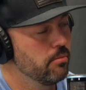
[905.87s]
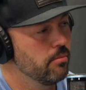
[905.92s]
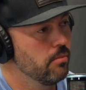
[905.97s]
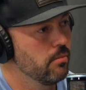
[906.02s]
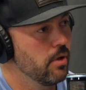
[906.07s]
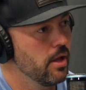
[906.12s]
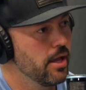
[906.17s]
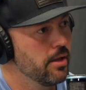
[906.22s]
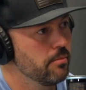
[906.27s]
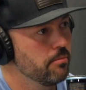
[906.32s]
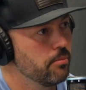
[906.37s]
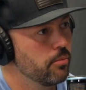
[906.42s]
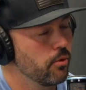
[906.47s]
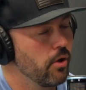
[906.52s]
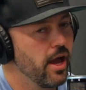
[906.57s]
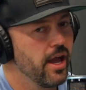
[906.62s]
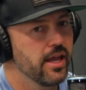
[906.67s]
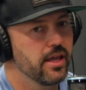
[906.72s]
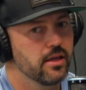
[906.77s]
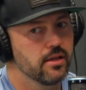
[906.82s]
And
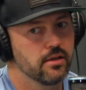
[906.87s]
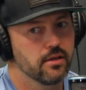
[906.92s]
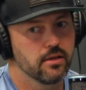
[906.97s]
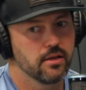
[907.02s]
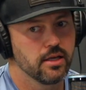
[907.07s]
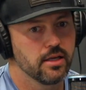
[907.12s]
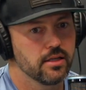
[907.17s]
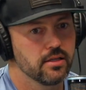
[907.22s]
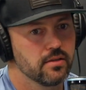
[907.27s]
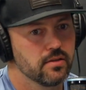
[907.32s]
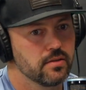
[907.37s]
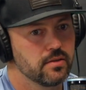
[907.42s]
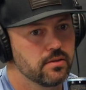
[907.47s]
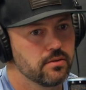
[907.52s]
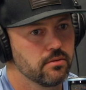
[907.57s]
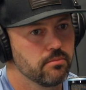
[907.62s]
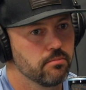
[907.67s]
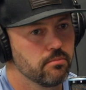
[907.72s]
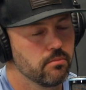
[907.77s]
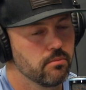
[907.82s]
Brian is,
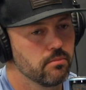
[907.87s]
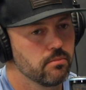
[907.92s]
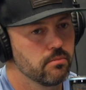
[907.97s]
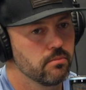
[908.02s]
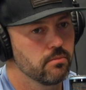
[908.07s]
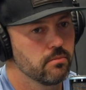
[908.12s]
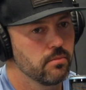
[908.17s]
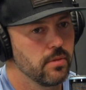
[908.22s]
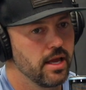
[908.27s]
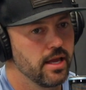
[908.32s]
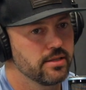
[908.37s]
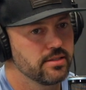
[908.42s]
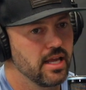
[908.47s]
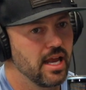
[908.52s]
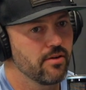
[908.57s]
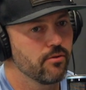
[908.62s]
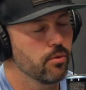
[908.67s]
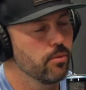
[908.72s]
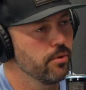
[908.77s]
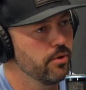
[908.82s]
as
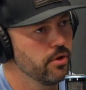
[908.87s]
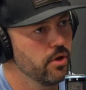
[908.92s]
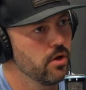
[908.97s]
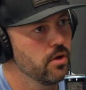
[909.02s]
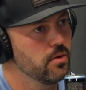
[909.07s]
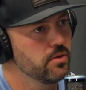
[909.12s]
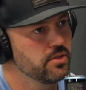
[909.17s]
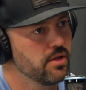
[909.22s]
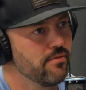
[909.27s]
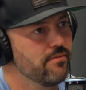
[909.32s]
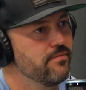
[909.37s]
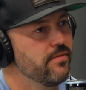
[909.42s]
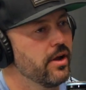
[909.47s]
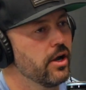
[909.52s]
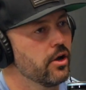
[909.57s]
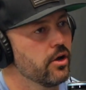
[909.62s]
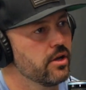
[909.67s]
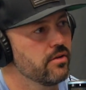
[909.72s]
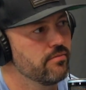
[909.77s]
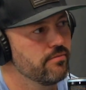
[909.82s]
everyone knows, a
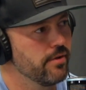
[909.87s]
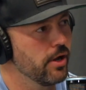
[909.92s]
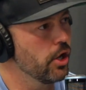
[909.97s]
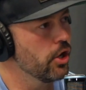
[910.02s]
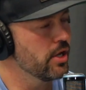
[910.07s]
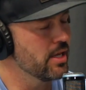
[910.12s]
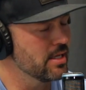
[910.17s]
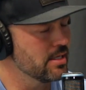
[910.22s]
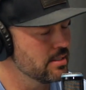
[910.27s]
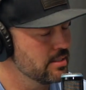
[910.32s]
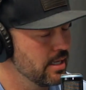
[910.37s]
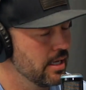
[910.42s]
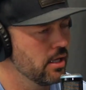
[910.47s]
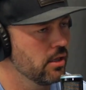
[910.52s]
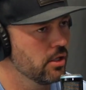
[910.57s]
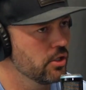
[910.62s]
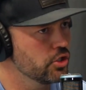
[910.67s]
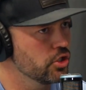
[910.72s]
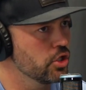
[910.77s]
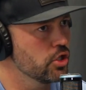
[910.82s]
very, very
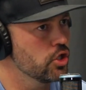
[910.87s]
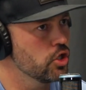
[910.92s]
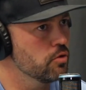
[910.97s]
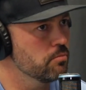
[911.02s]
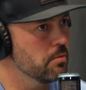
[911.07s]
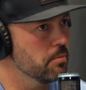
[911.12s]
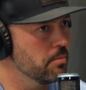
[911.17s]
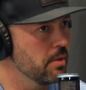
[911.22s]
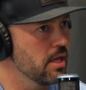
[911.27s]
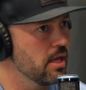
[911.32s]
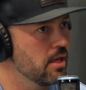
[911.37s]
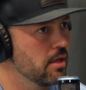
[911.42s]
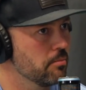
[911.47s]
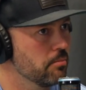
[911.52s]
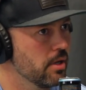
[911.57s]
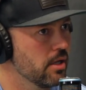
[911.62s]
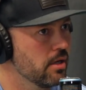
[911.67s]
intelligent human being,